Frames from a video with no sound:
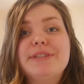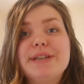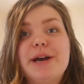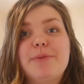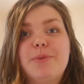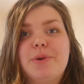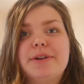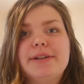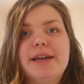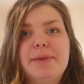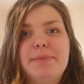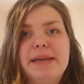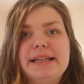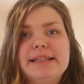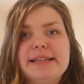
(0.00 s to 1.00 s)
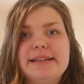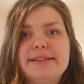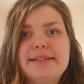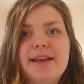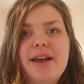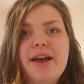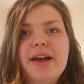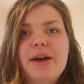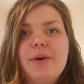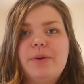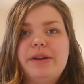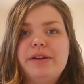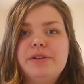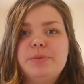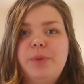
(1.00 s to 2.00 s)
type 1 diabetes.
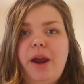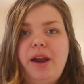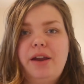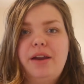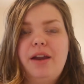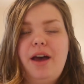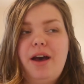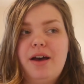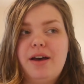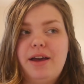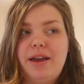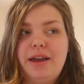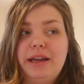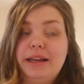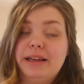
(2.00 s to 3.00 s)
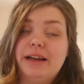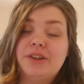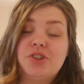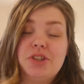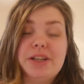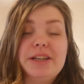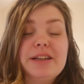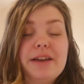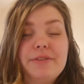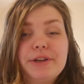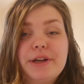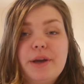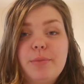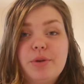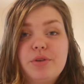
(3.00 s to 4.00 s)
When I was pregnant, I actually
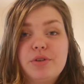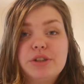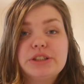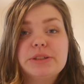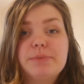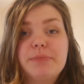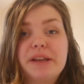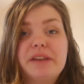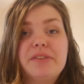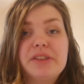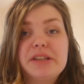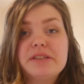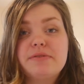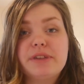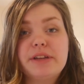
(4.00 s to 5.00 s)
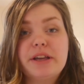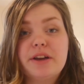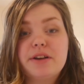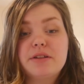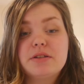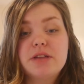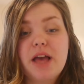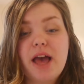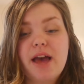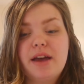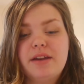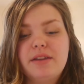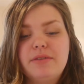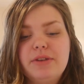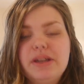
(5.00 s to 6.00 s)
never come across many of these videos,
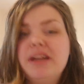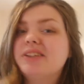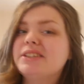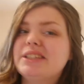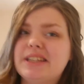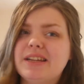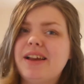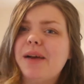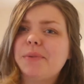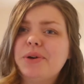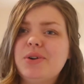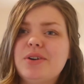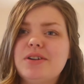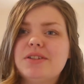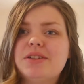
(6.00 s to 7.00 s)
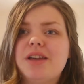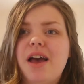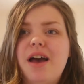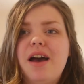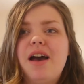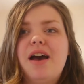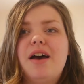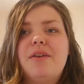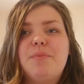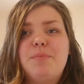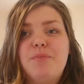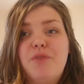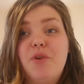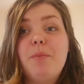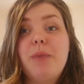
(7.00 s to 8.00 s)
and the videos I did come across,
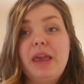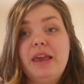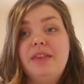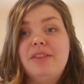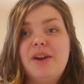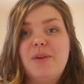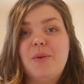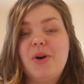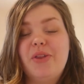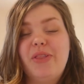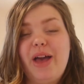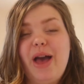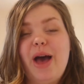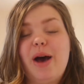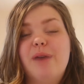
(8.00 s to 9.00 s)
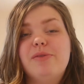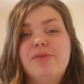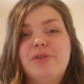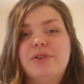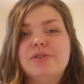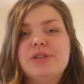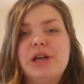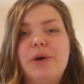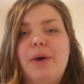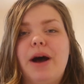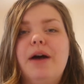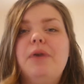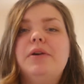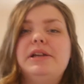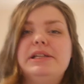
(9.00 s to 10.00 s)
for me, they weren't that helpful. So
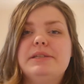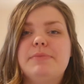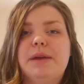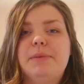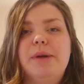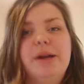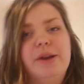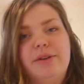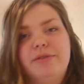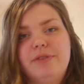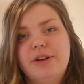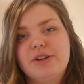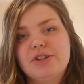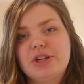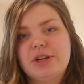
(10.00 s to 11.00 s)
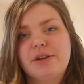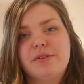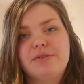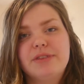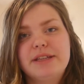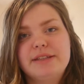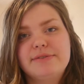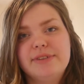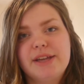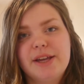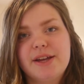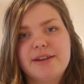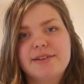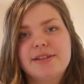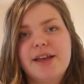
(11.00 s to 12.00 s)
I wanted to make my own version of these
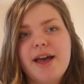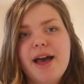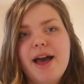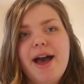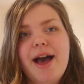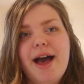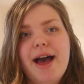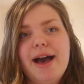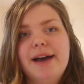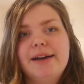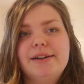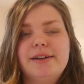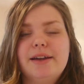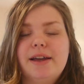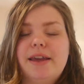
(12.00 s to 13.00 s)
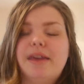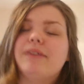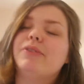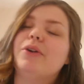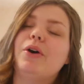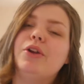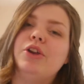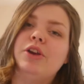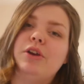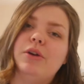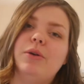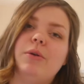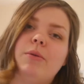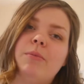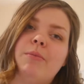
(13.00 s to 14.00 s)
videos and give
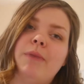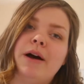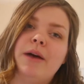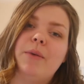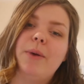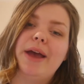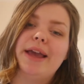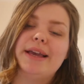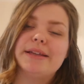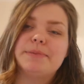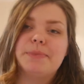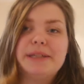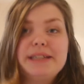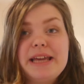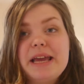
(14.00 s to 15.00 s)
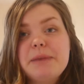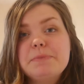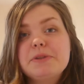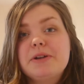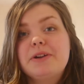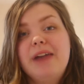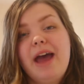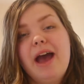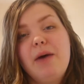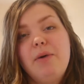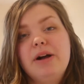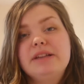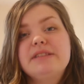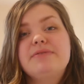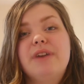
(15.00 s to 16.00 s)
you my ways, my tips on how
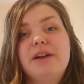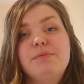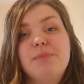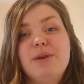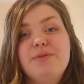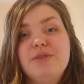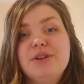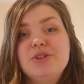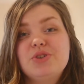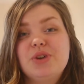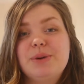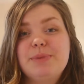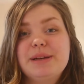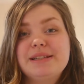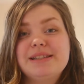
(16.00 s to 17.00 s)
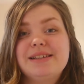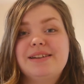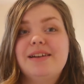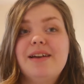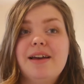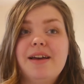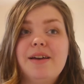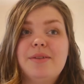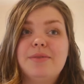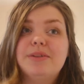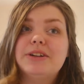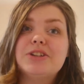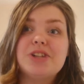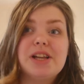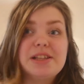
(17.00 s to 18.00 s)
I survived my first trimester,
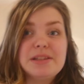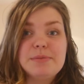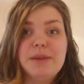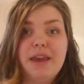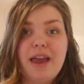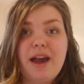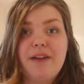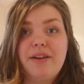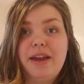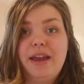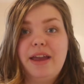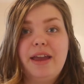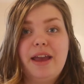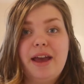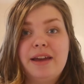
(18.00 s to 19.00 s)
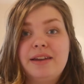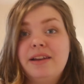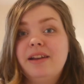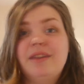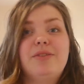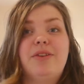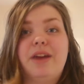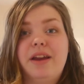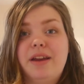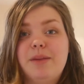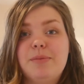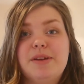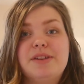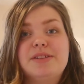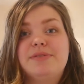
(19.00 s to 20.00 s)
which led to me carrying and delivering a
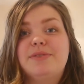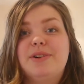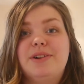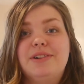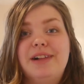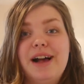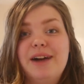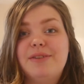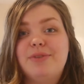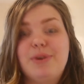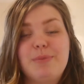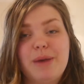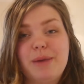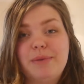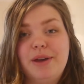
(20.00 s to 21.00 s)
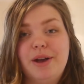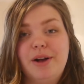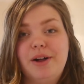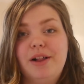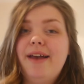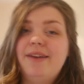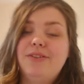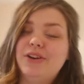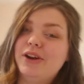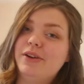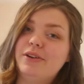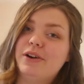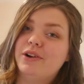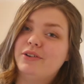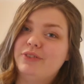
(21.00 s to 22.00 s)
beautiful, healthy baby girl. If you
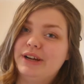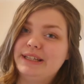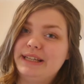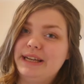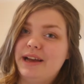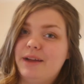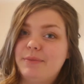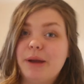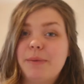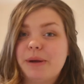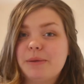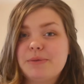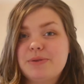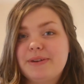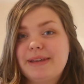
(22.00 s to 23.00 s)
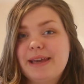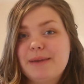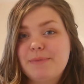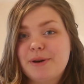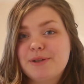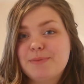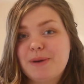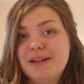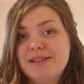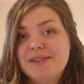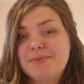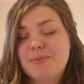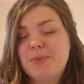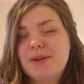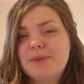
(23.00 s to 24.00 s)
don't know already, I'm coming up to a year
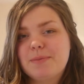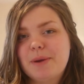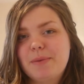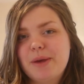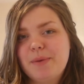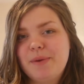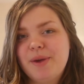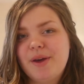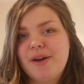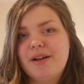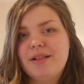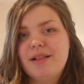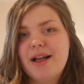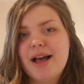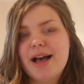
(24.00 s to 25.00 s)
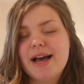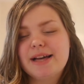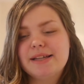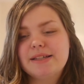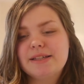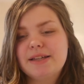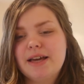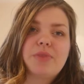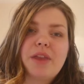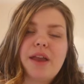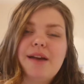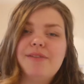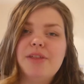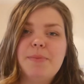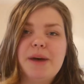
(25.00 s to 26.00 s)
postpartum with my baby girl, and
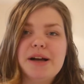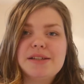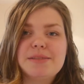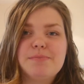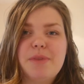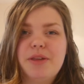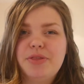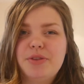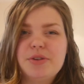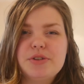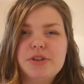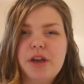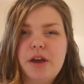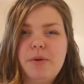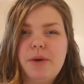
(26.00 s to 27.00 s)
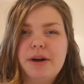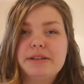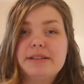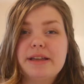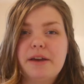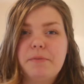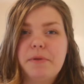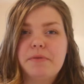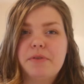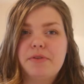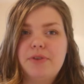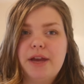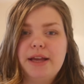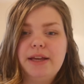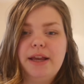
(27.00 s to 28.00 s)
over the past month or so, I'd say I've been
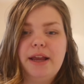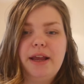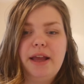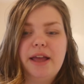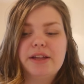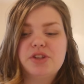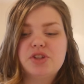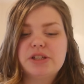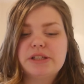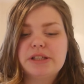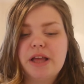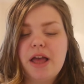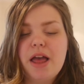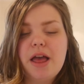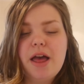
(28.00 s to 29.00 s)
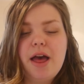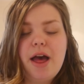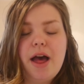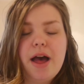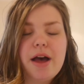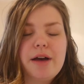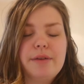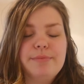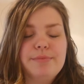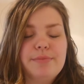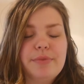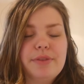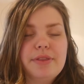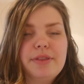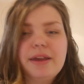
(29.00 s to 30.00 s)
reflecting and just
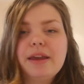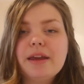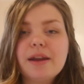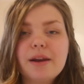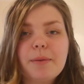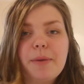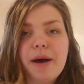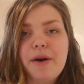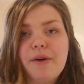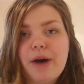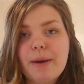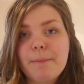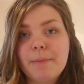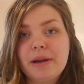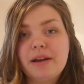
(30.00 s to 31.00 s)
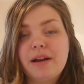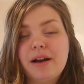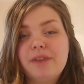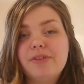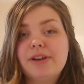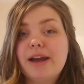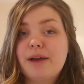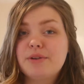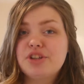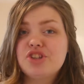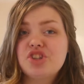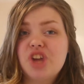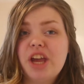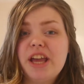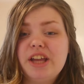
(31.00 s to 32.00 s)
thinking about my life and how
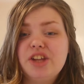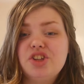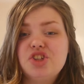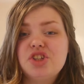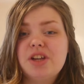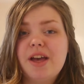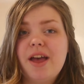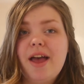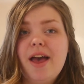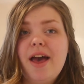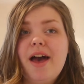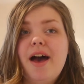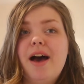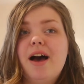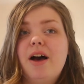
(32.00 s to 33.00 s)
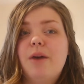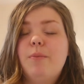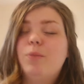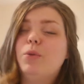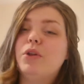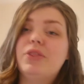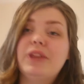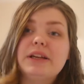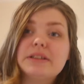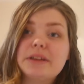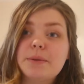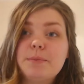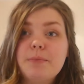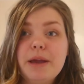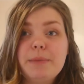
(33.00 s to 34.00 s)
it's changed, what things
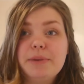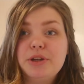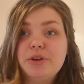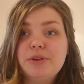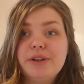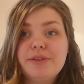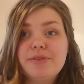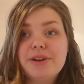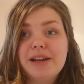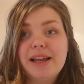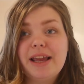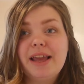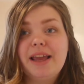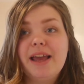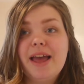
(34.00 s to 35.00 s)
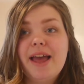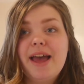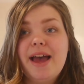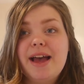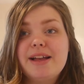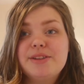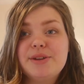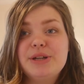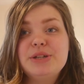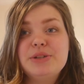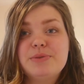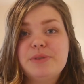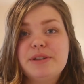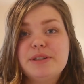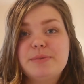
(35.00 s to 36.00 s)
I'd maybe do differently. And so I
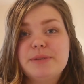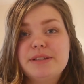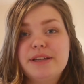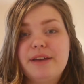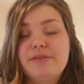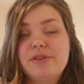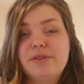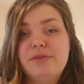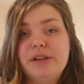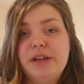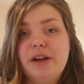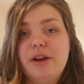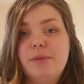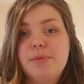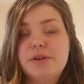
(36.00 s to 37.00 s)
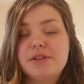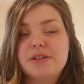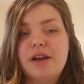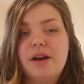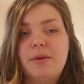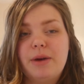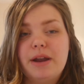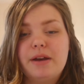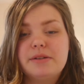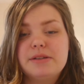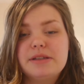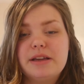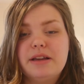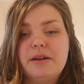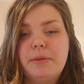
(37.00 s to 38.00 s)
just wanted to put together a video because when I
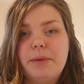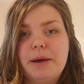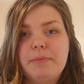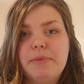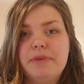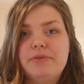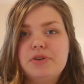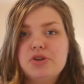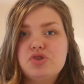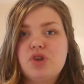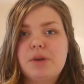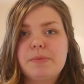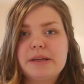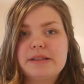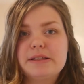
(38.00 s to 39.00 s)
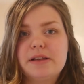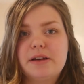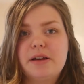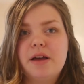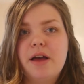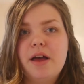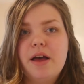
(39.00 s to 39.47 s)
was thinking about my first trimester,